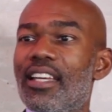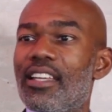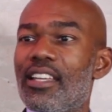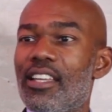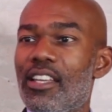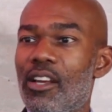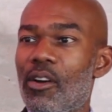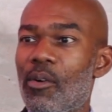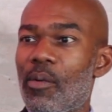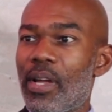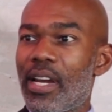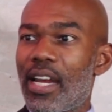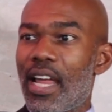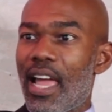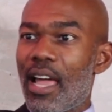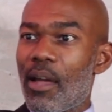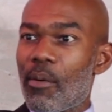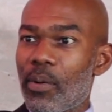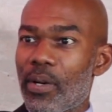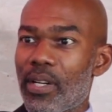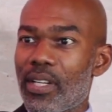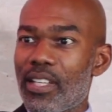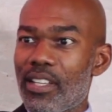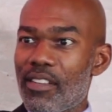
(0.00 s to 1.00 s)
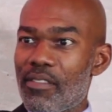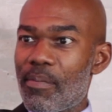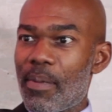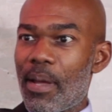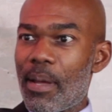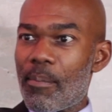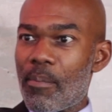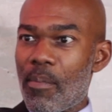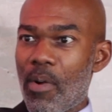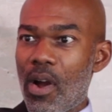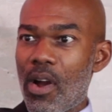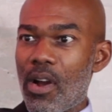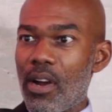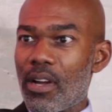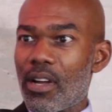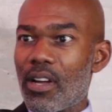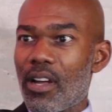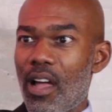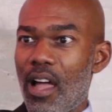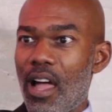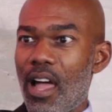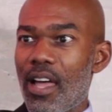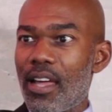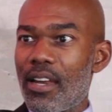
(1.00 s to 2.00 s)
I want to leave my mark
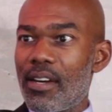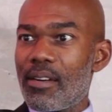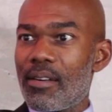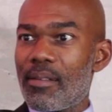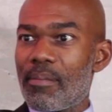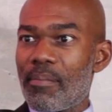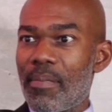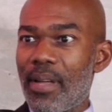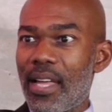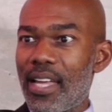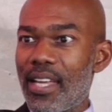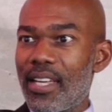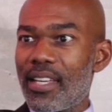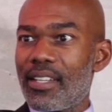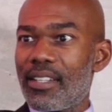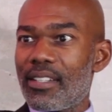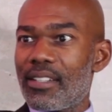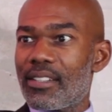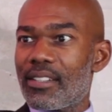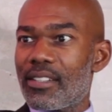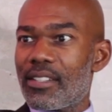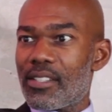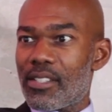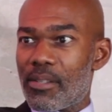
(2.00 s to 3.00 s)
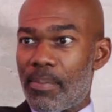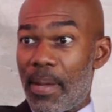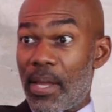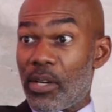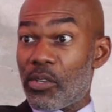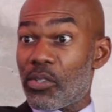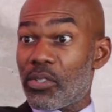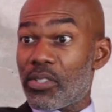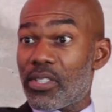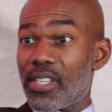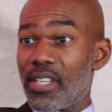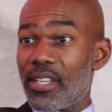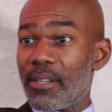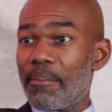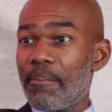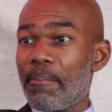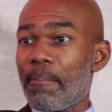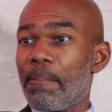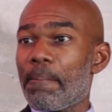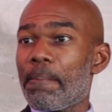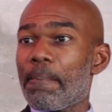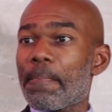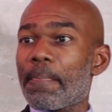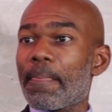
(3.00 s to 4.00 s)
on my specialty.
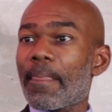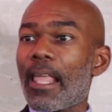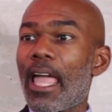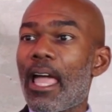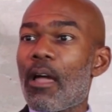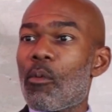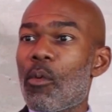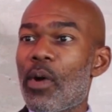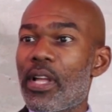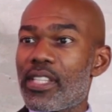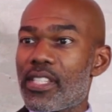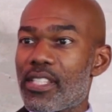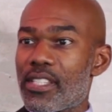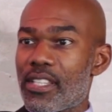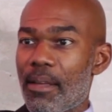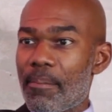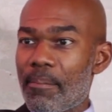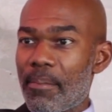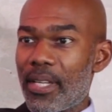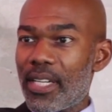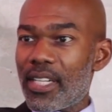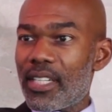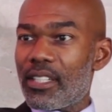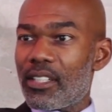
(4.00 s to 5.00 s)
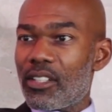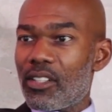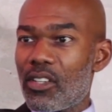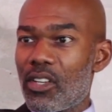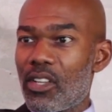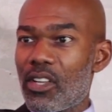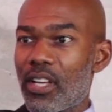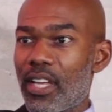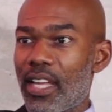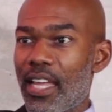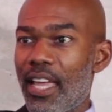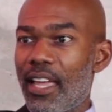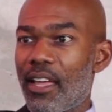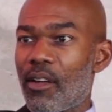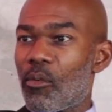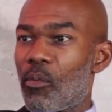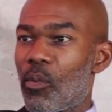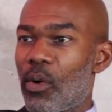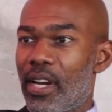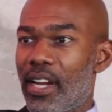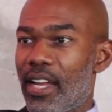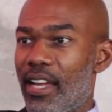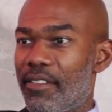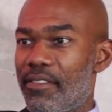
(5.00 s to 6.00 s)
Mm-hmm. I want somebody to look at
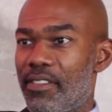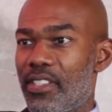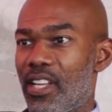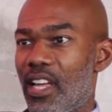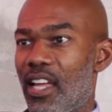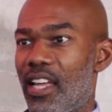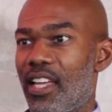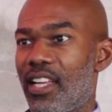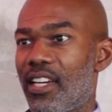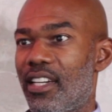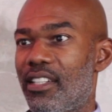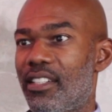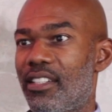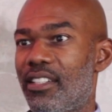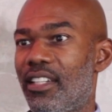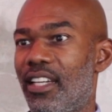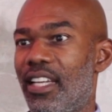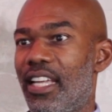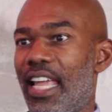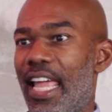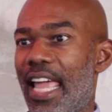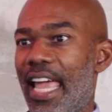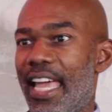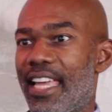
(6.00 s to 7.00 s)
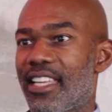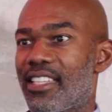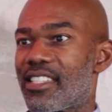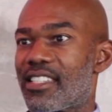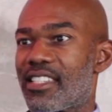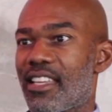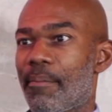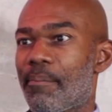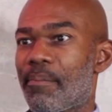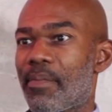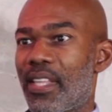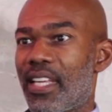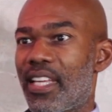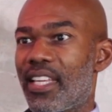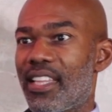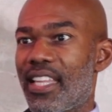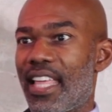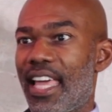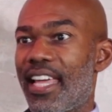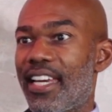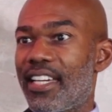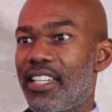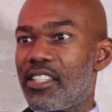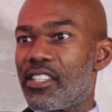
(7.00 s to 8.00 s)
what I've done as something
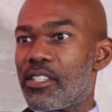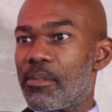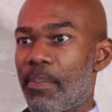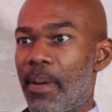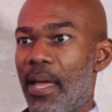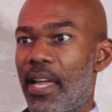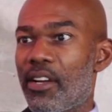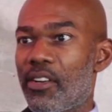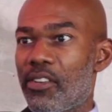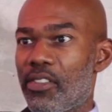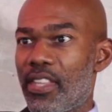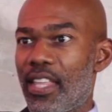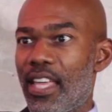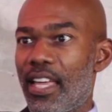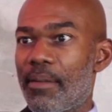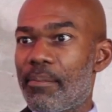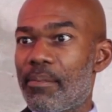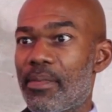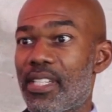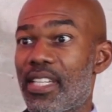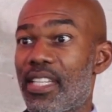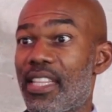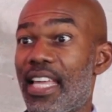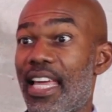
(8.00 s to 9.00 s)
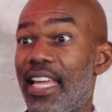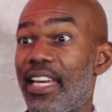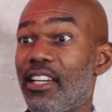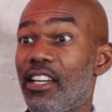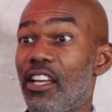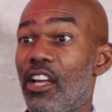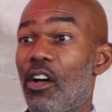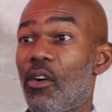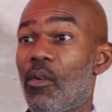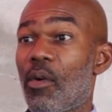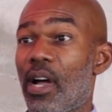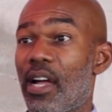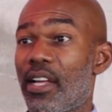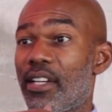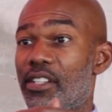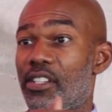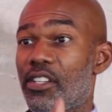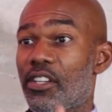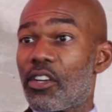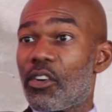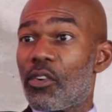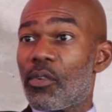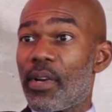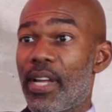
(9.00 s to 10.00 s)
that inspired them to then go on
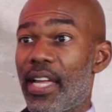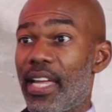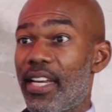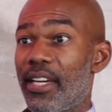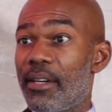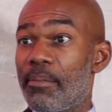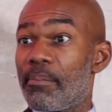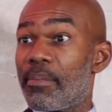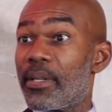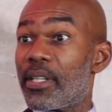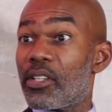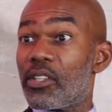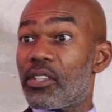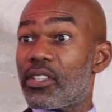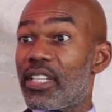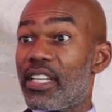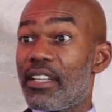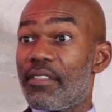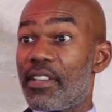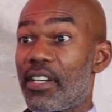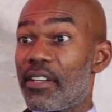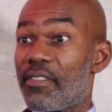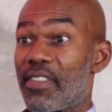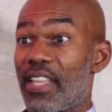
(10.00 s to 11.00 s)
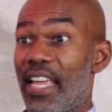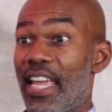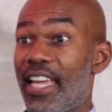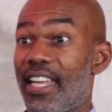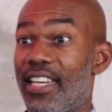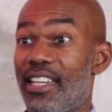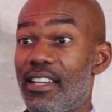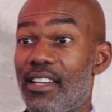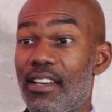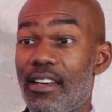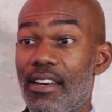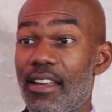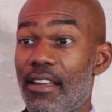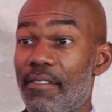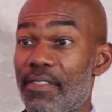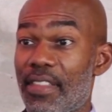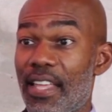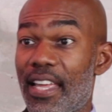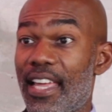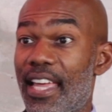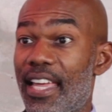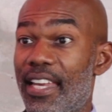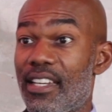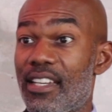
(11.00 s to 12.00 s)
to create and build, even if they
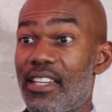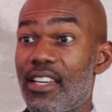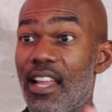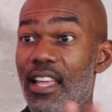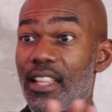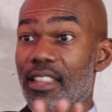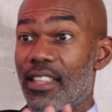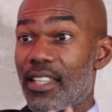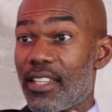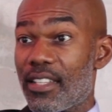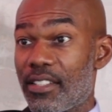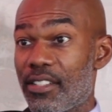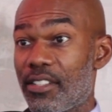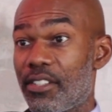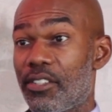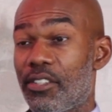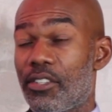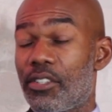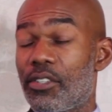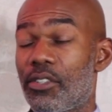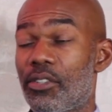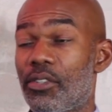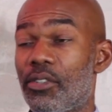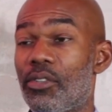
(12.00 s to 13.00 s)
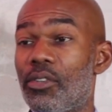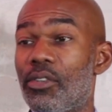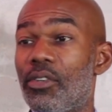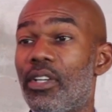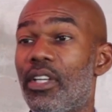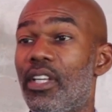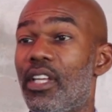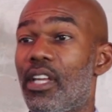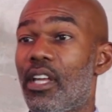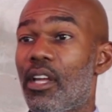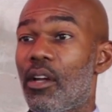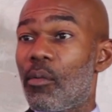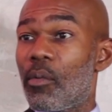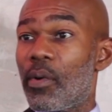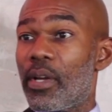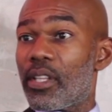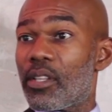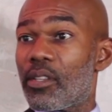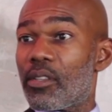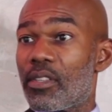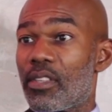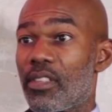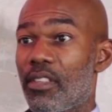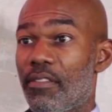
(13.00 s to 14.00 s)
had nothing to do
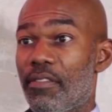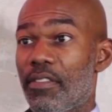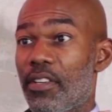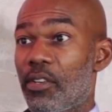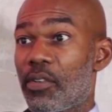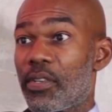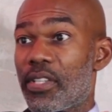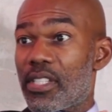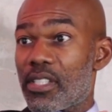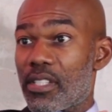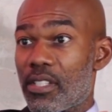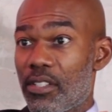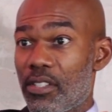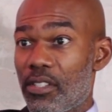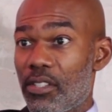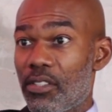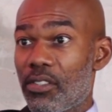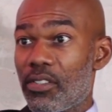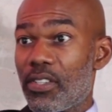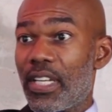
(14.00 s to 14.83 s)
with the Few Institute.